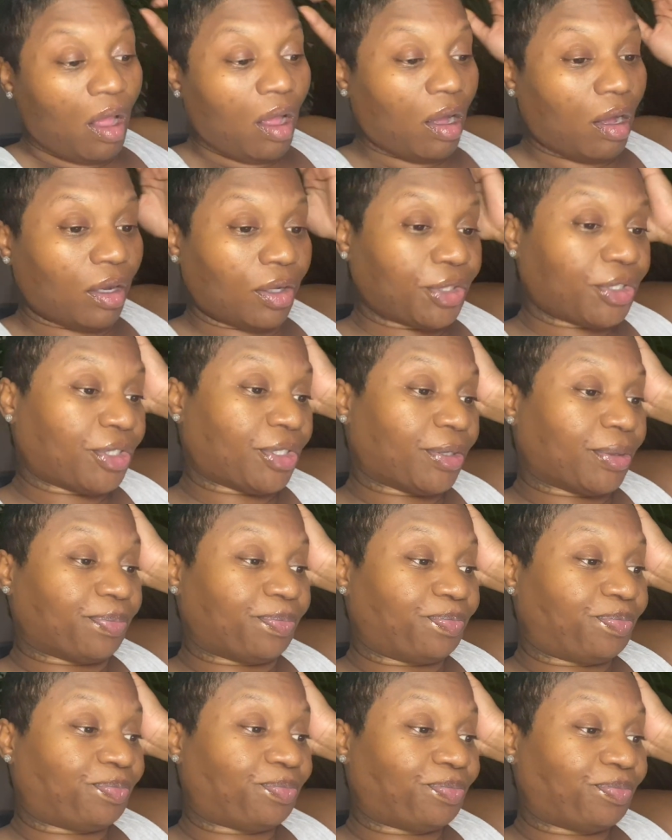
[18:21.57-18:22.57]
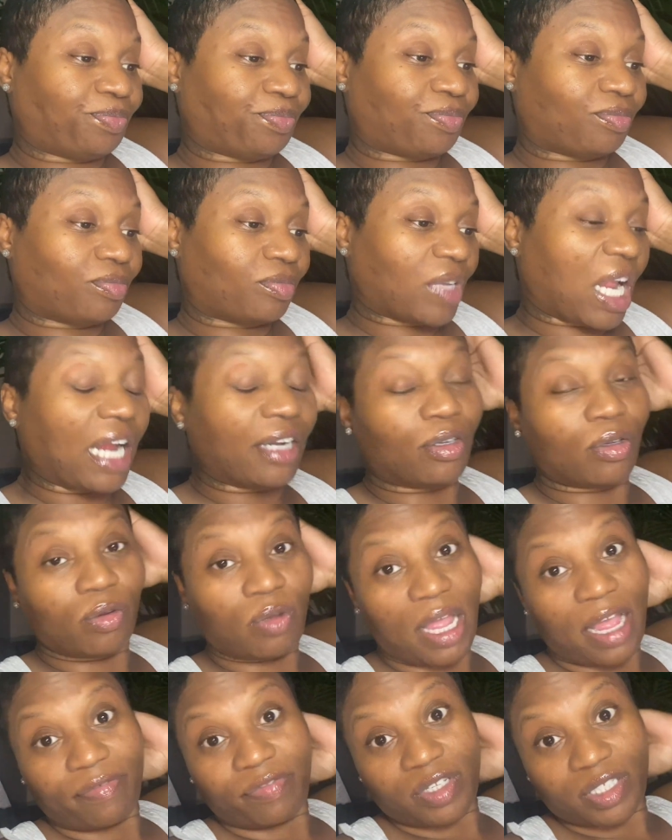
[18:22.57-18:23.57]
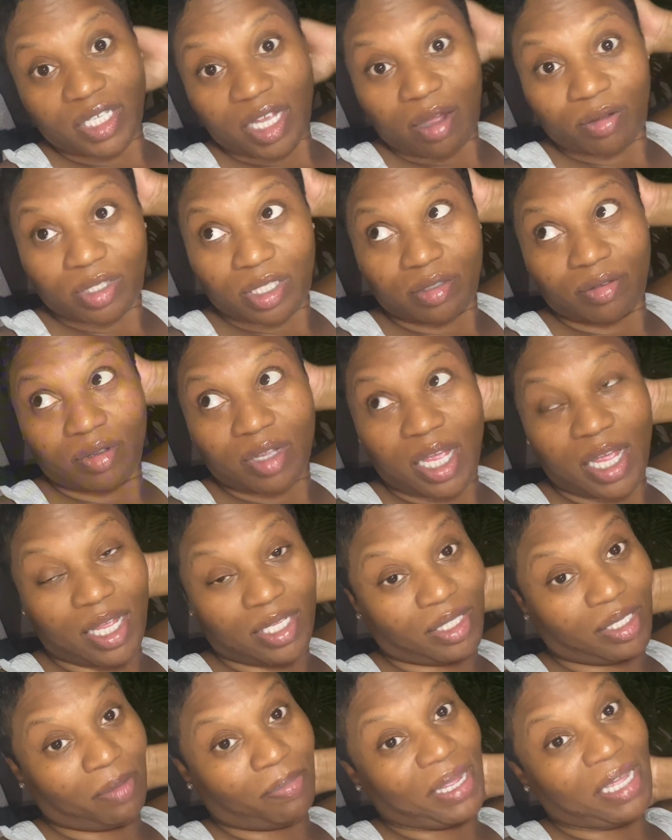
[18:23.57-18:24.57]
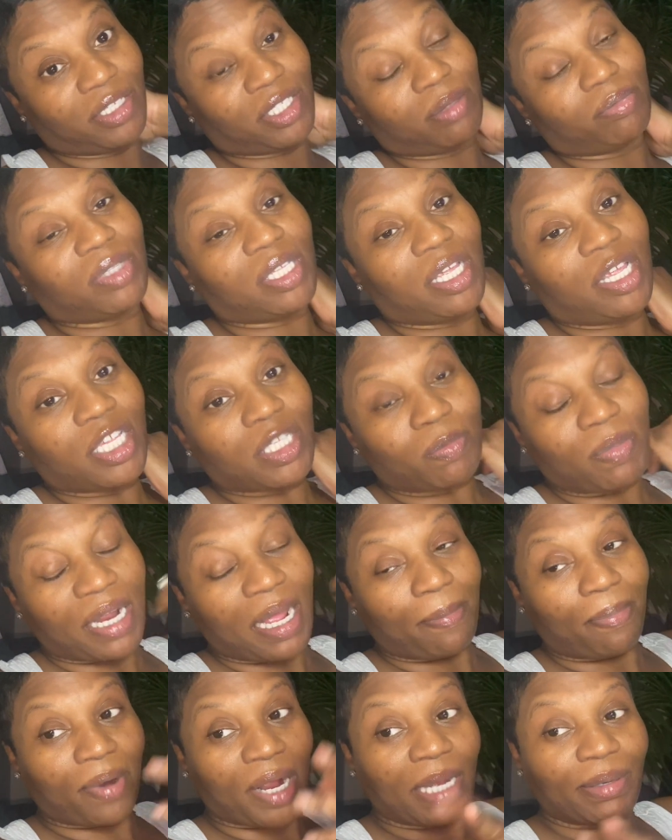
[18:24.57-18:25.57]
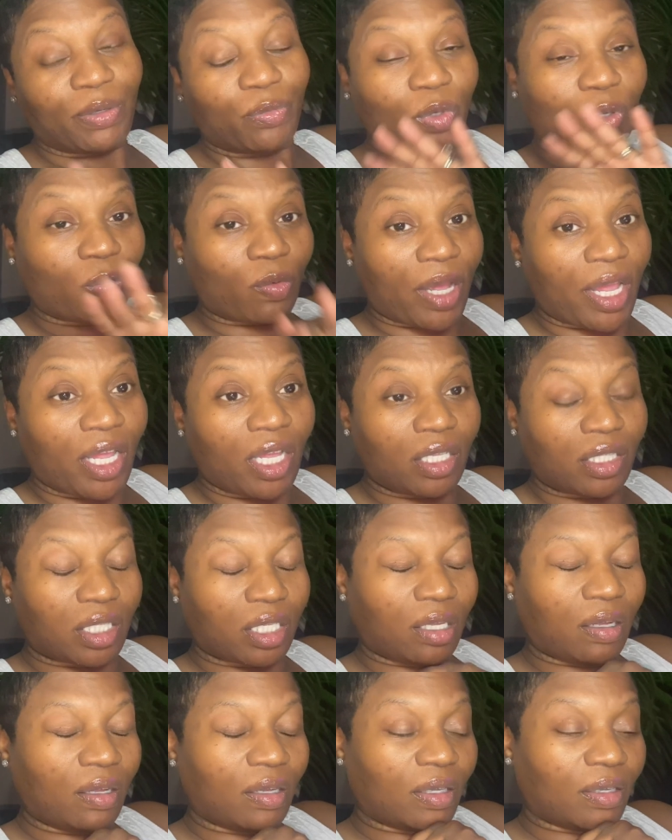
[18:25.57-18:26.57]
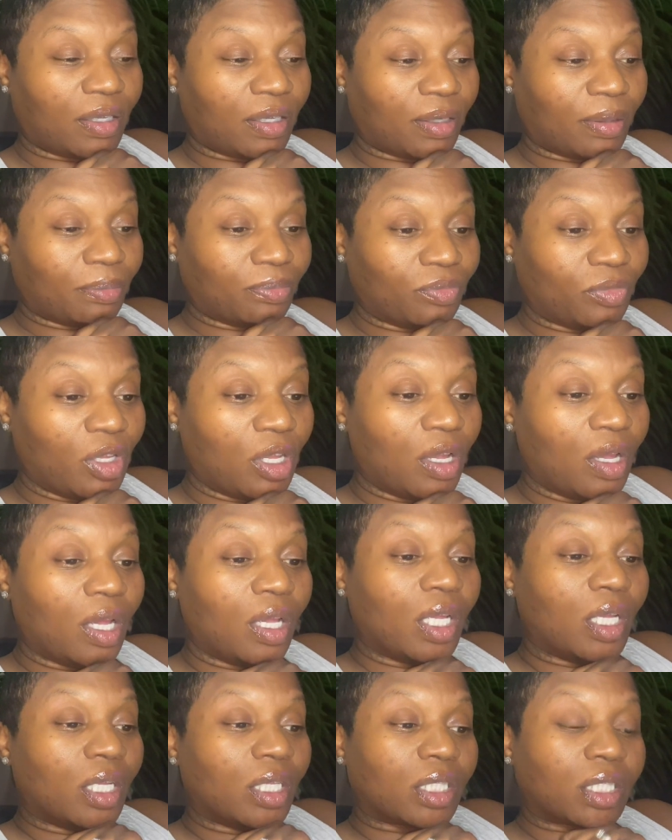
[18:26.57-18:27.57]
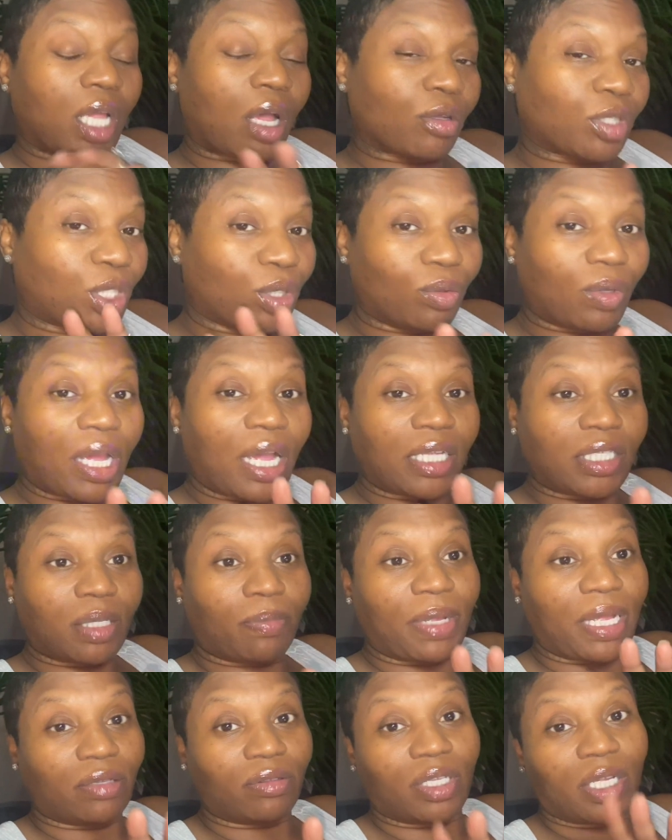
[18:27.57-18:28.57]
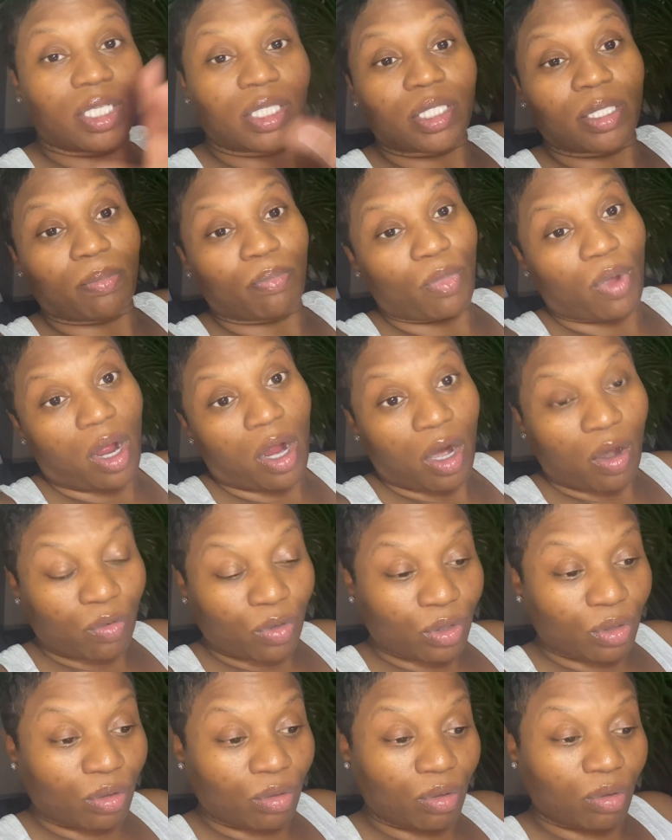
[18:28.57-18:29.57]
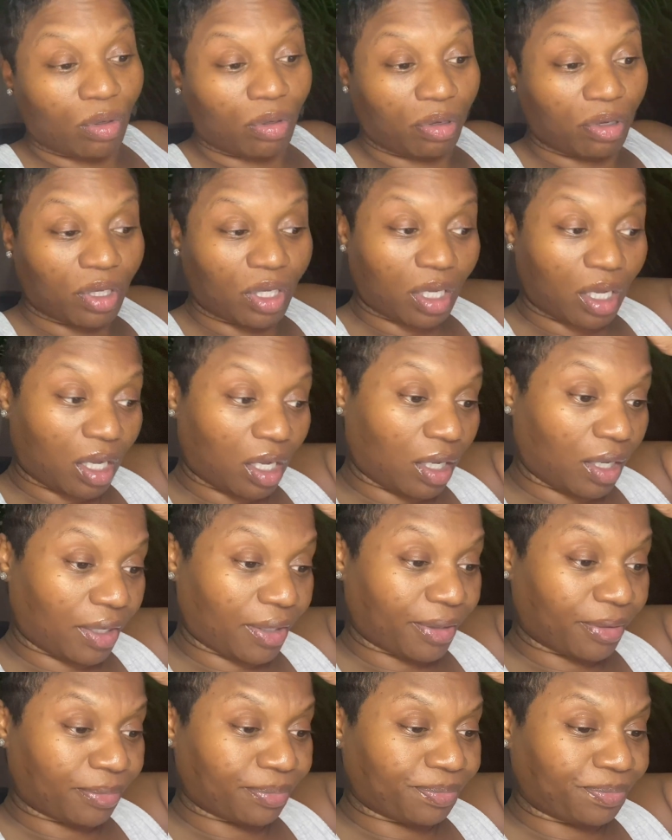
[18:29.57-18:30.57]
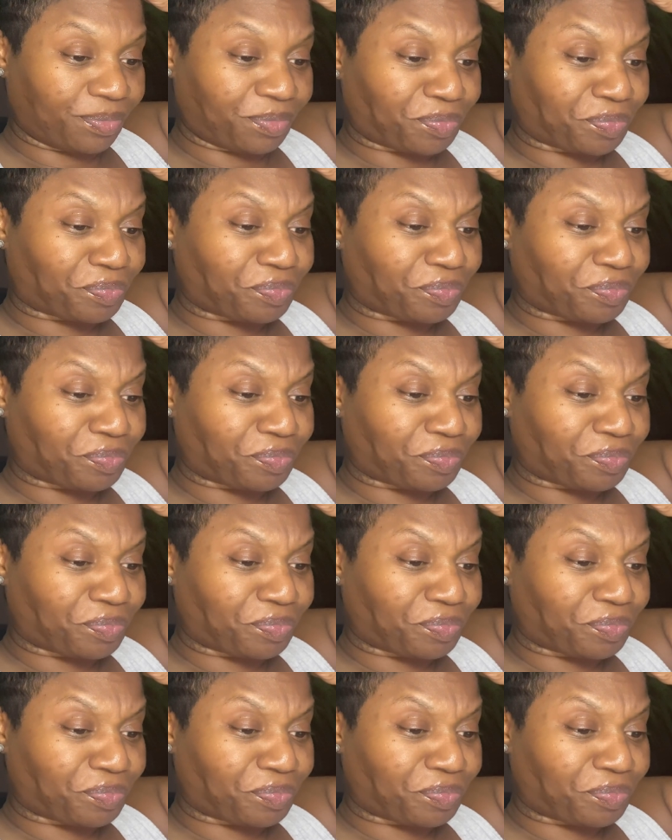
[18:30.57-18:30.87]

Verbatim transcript: Um, I do have to talk to you guys about some things, but I probably will wait to um, talk to you guys about that tomorrow. Um,